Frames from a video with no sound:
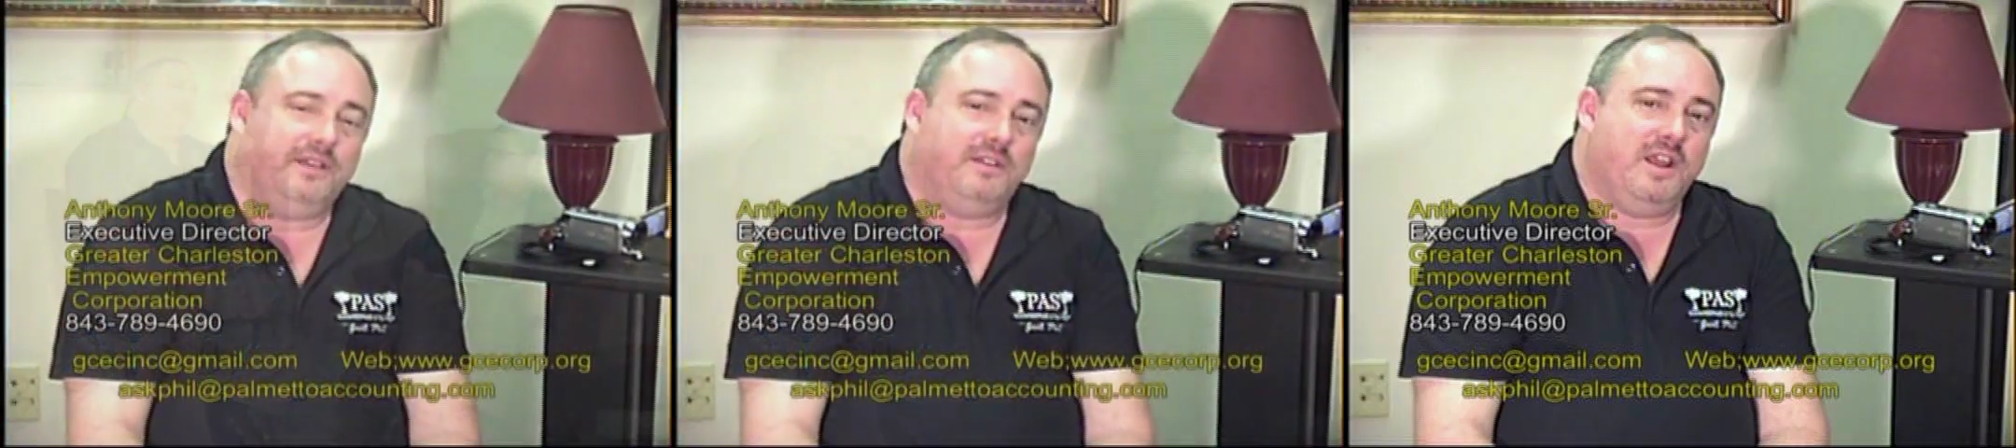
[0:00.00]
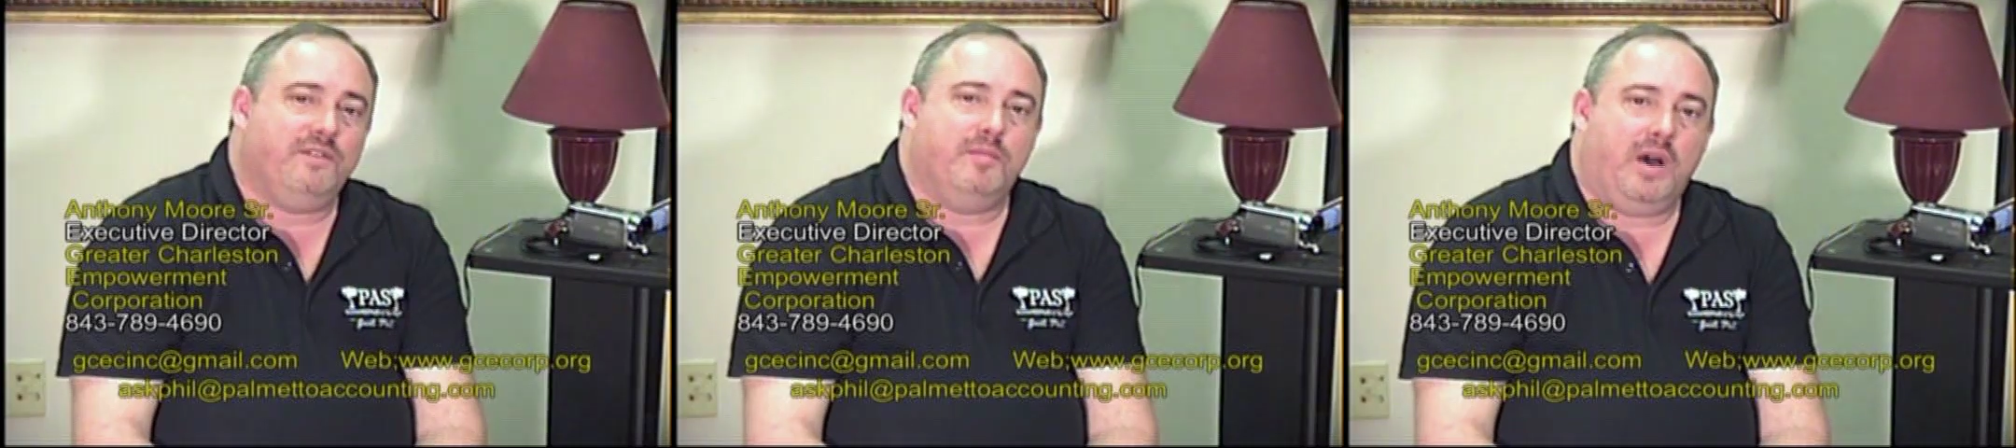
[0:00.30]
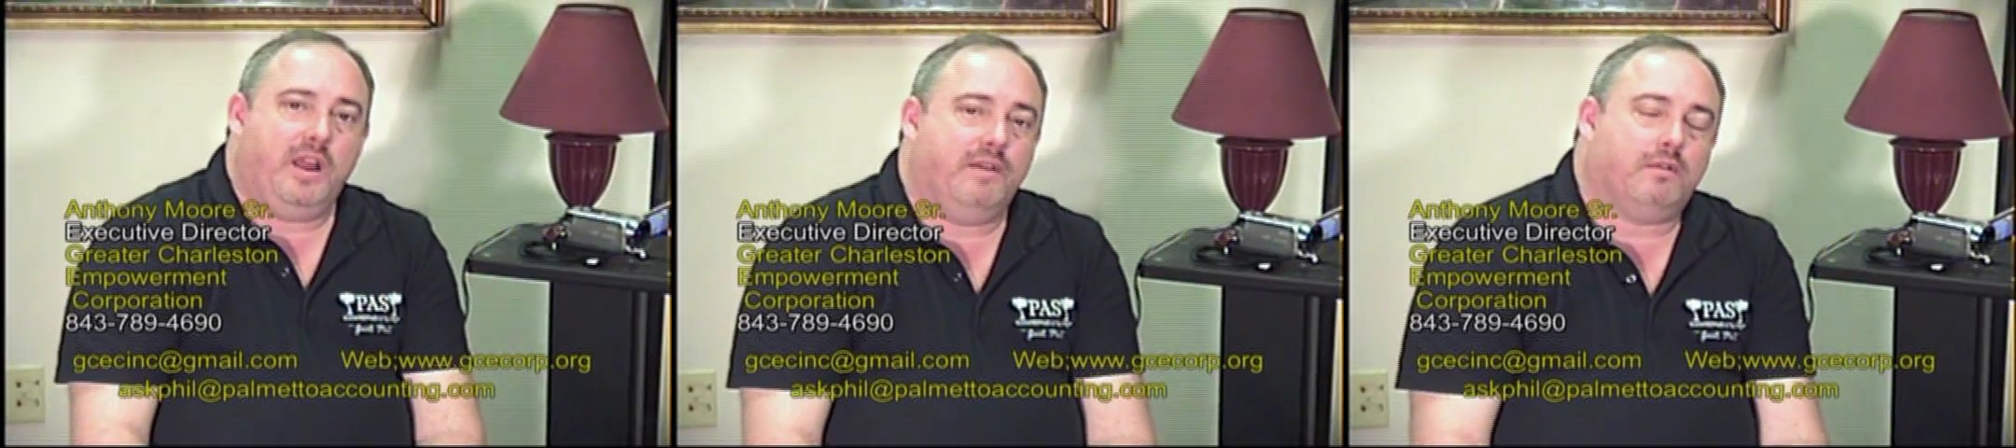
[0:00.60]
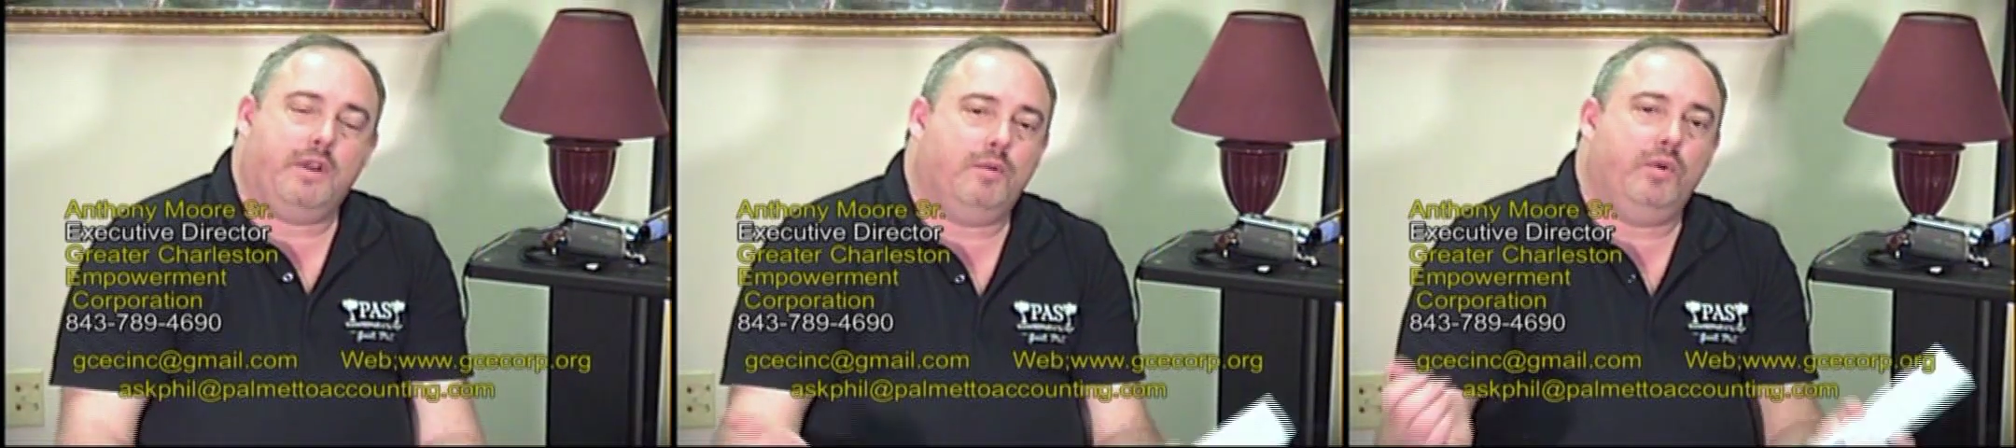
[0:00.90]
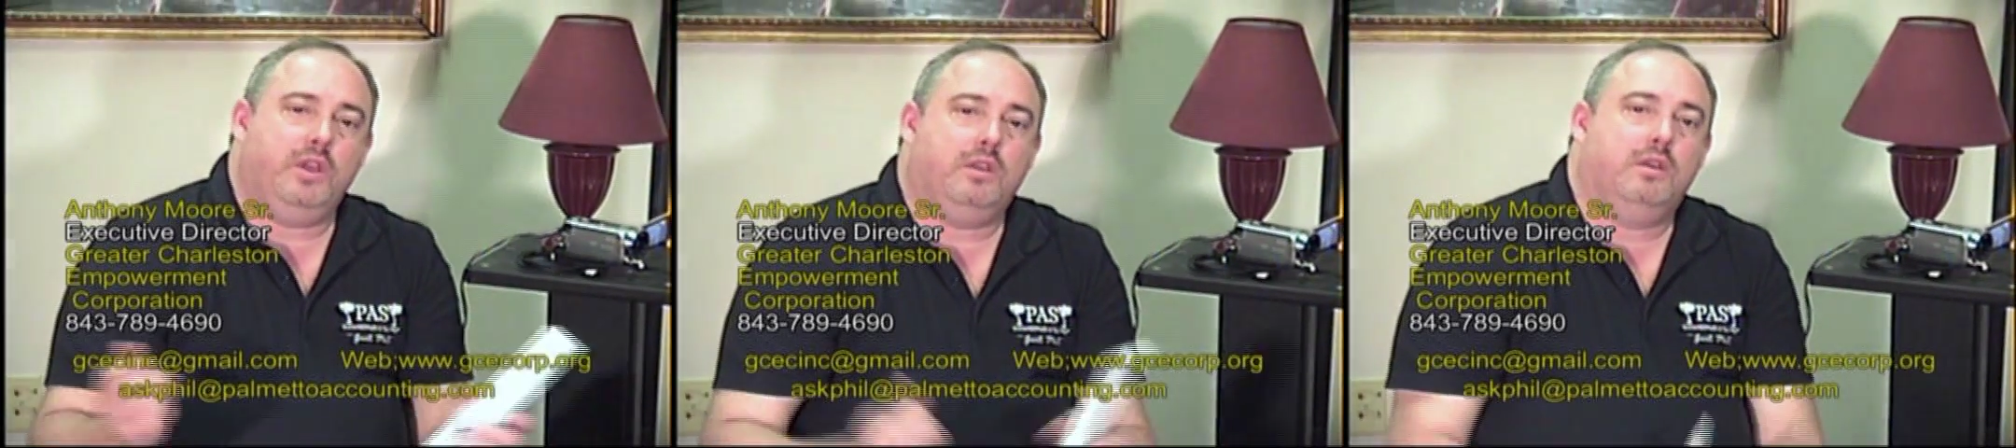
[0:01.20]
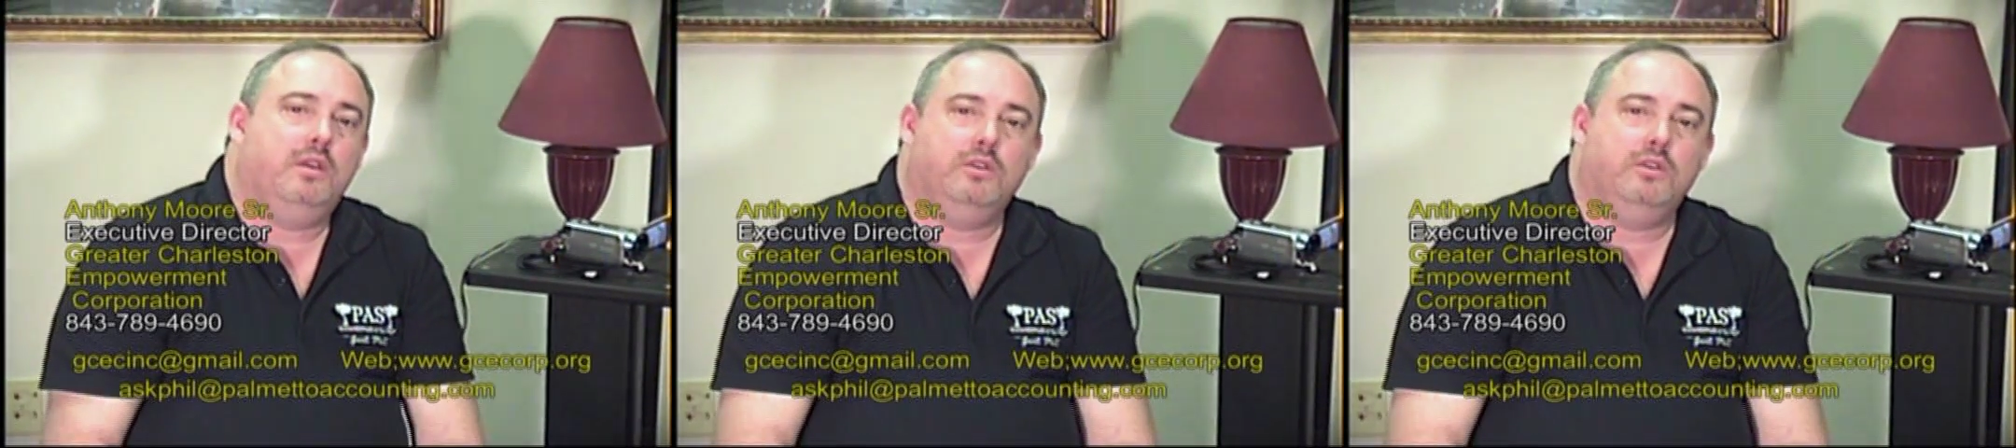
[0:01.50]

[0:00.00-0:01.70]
Hey, listen, everybody, have a great week.